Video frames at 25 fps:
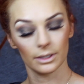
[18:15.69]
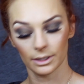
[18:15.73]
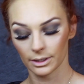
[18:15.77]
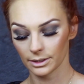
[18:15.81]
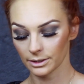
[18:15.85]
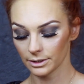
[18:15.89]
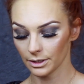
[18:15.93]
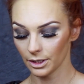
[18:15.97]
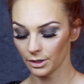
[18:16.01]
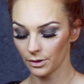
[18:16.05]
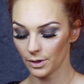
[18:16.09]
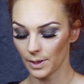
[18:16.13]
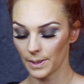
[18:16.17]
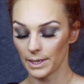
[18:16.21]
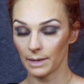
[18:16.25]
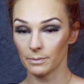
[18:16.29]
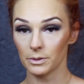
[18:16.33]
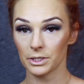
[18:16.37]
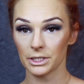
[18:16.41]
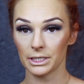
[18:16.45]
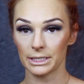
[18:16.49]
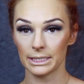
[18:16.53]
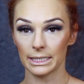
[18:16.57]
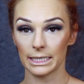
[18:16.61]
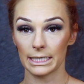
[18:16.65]
So, and I'm
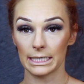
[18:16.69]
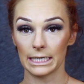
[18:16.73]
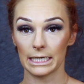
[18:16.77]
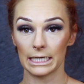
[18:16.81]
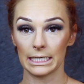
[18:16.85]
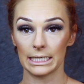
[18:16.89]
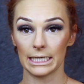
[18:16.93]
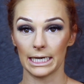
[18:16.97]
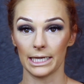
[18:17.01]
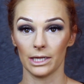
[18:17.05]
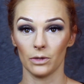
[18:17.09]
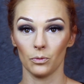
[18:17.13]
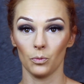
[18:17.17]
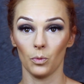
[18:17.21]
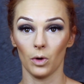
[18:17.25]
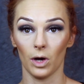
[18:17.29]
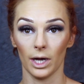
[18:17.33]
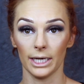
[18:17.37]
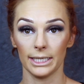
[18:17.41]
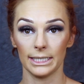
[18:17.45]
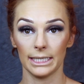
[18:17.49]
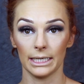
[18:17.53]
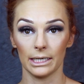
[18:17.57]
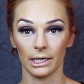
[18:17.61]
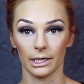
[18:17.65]
just going to take the
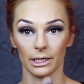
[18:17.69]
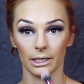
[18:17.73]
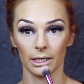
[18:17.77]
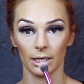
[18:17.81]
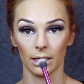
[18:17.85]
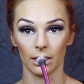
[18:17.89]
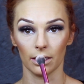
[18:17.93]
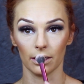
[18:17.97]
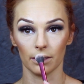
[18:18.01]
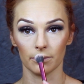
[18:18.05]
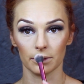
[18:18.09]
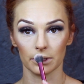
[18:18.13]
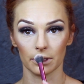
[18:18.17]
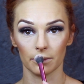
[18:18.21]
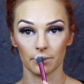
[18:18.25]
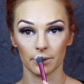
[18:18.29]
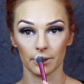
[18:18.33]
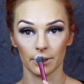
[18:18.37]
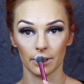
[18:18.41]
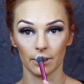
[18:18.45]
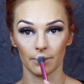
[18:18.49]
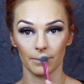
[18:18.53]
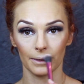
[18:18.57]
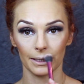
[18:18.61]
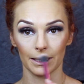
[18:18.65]
whitey kind of colour and I'm just going to
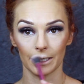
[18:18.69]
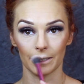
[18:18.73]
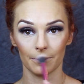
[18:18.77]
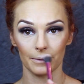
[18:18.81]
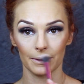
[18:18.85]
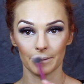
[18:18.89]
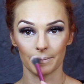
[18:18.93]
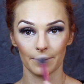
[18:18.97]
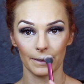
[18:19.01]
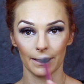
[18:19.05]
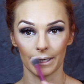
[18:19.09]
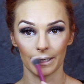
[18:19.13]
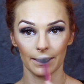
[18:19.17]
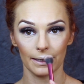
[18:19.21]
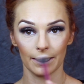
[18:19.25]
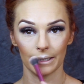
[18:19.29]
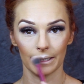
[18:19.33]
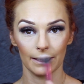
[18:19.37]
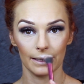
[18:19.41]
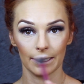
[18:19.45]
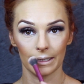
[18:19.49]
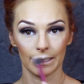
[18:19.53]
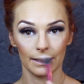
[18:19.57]
put that on my Cupid's Bay